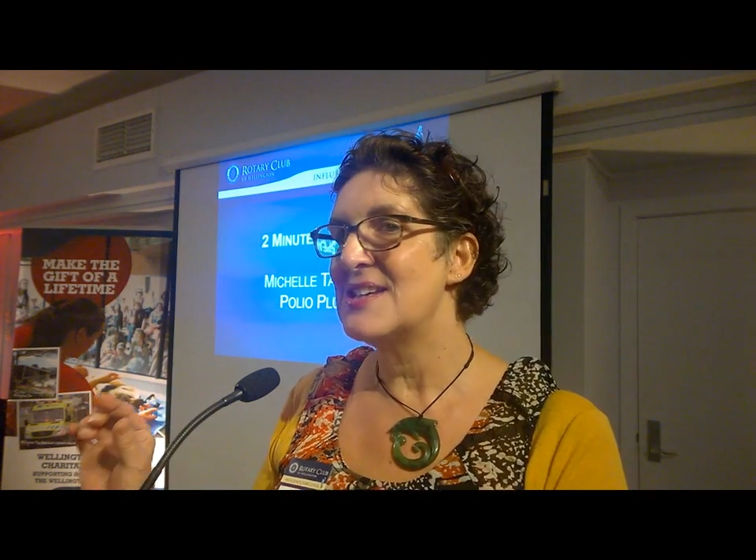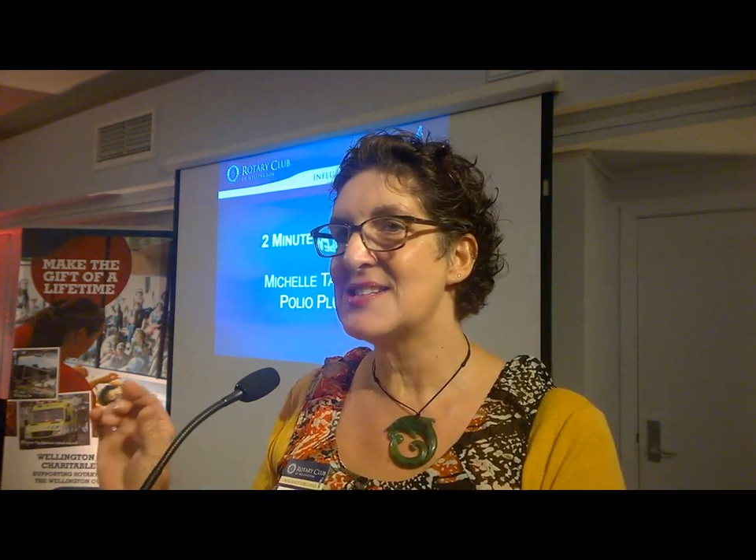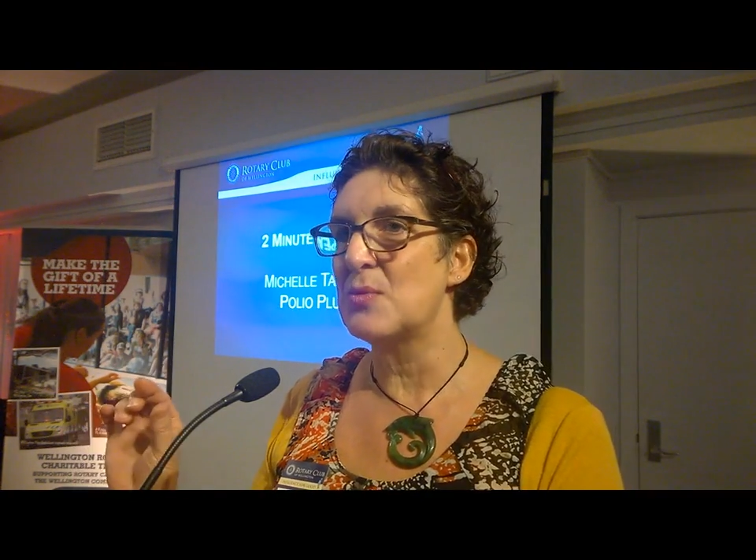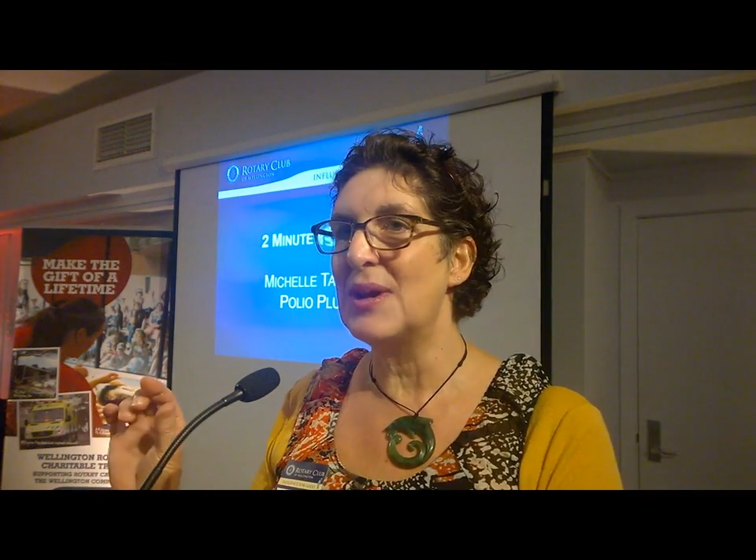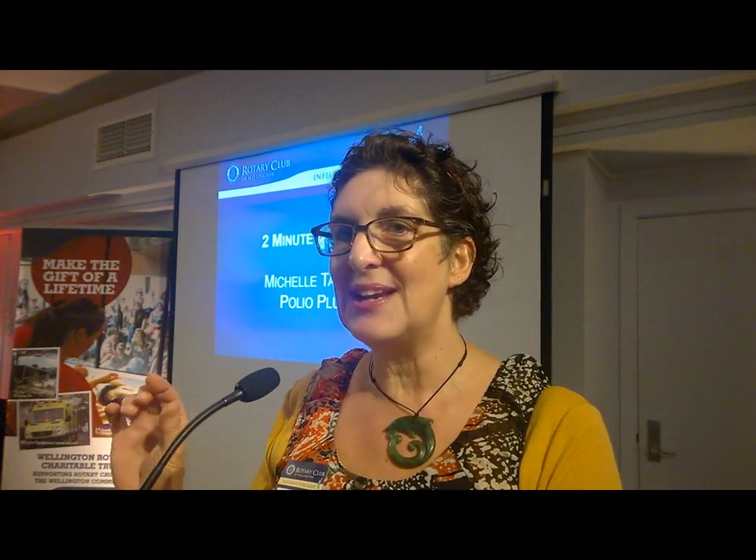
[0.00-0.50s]

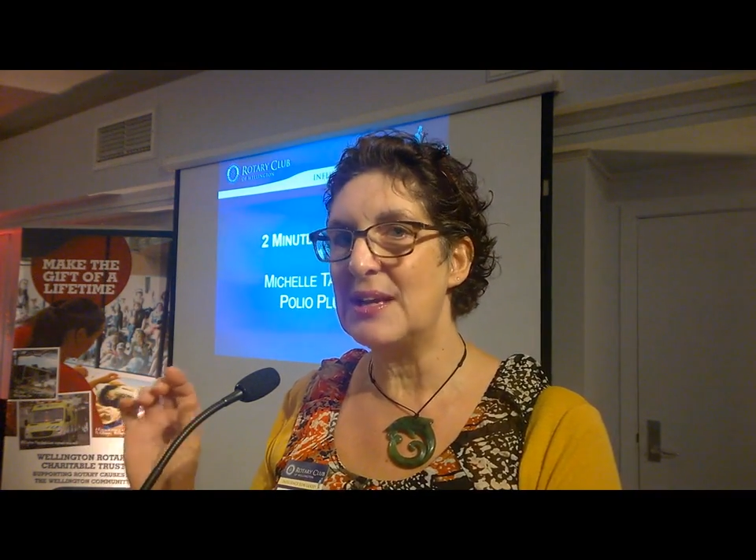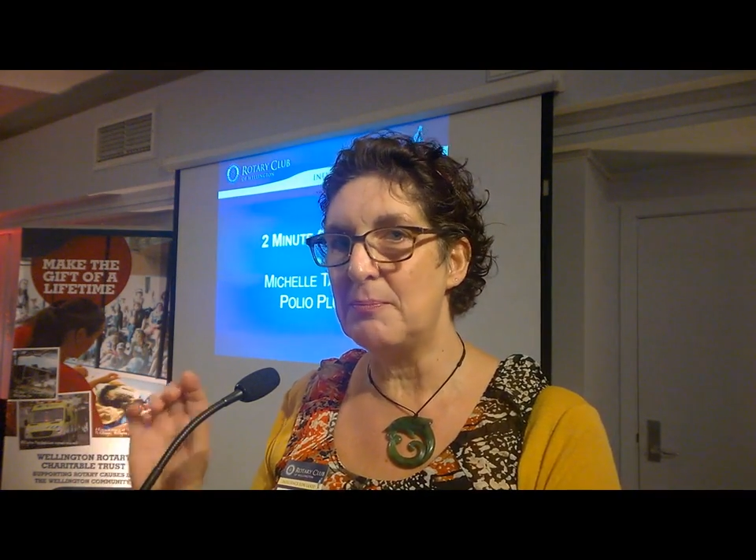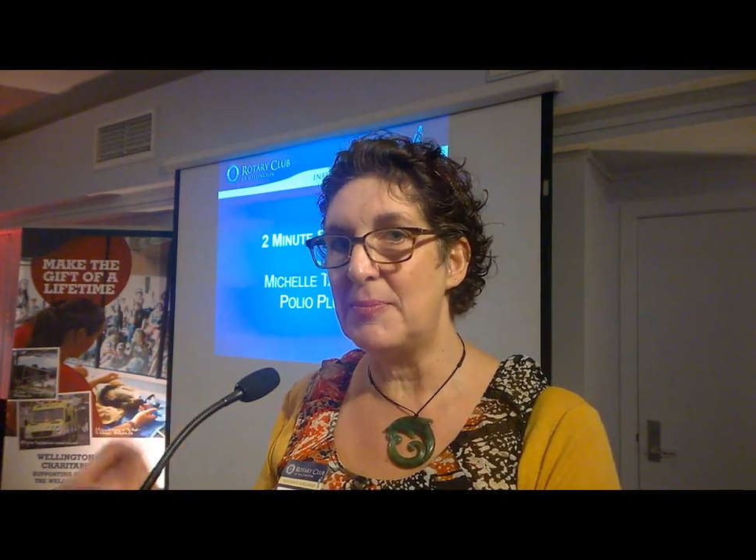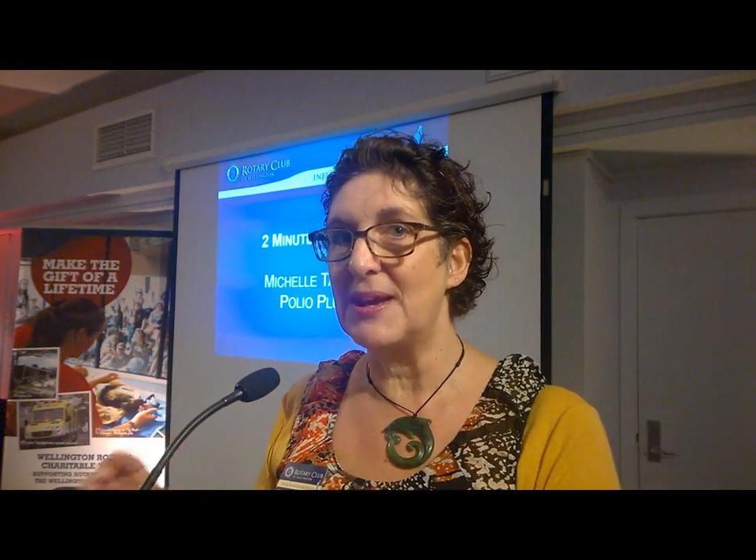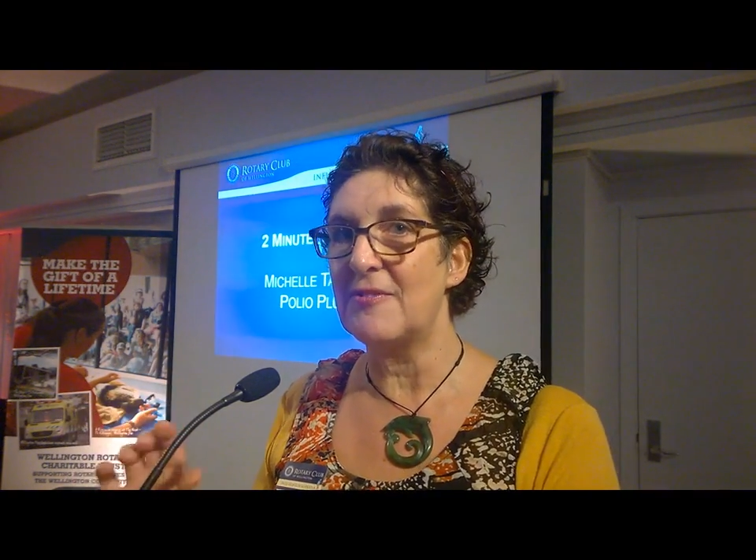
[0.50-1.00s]
So we need a
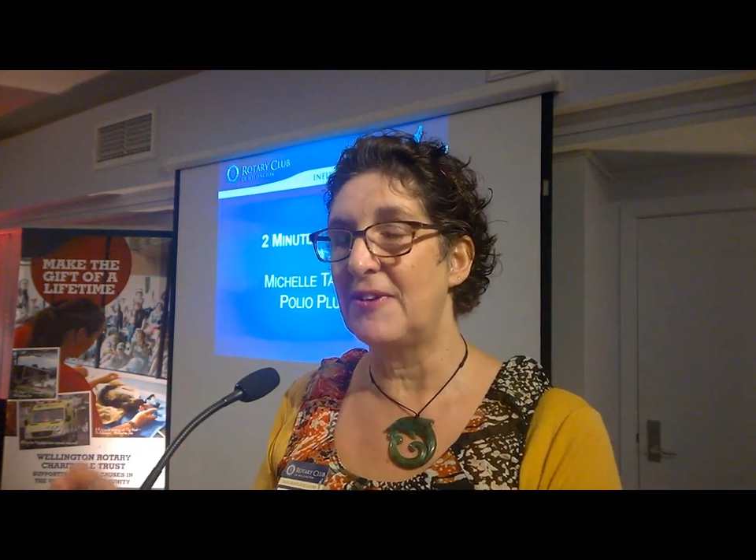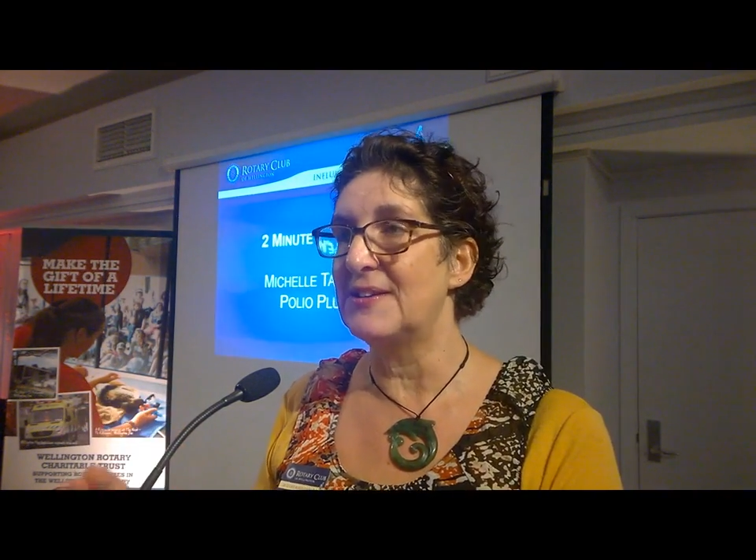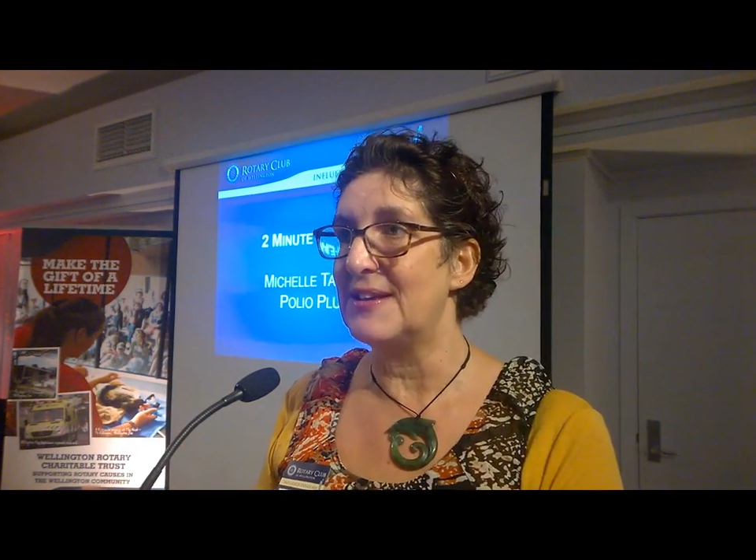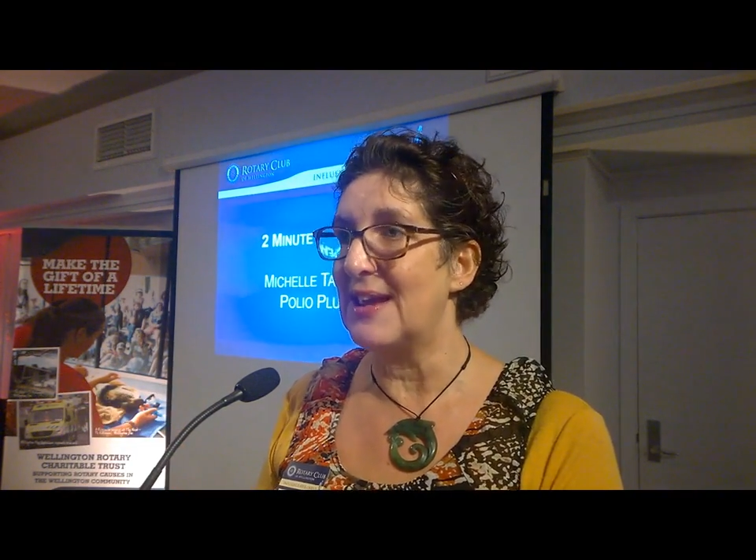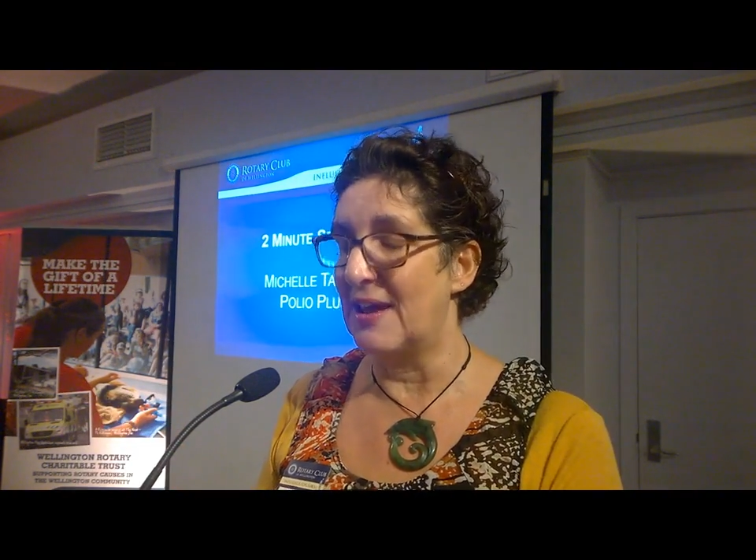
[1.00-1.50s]
big funding